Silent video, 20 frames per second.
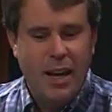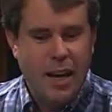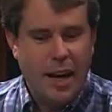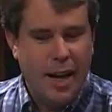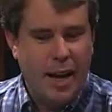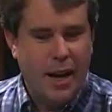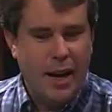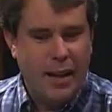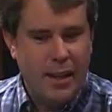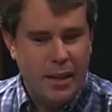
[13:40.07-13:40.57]

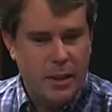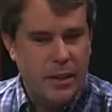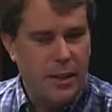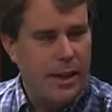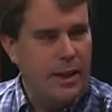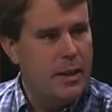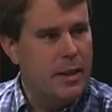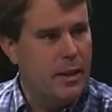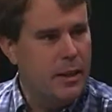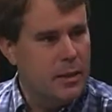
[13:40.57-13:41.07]
uh, and had,
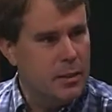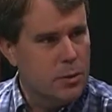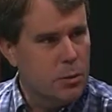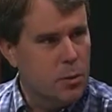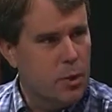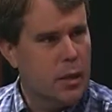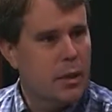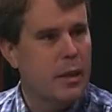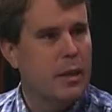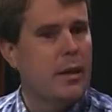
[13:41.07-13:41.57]
had, done some
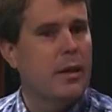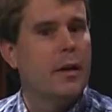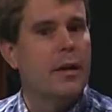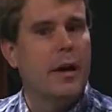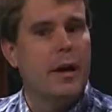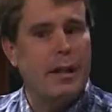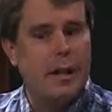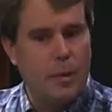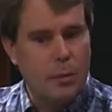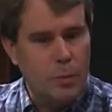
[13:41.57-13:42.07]
work there.
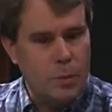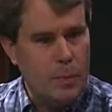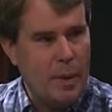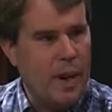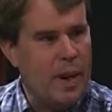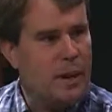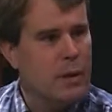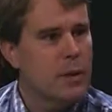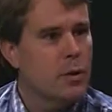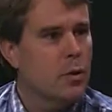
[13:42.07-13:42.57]
And then was
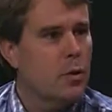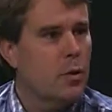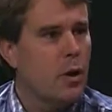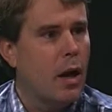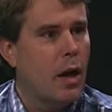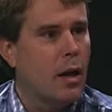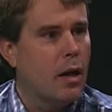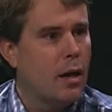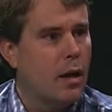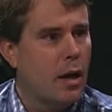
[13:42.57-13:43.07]
back in Little Rock.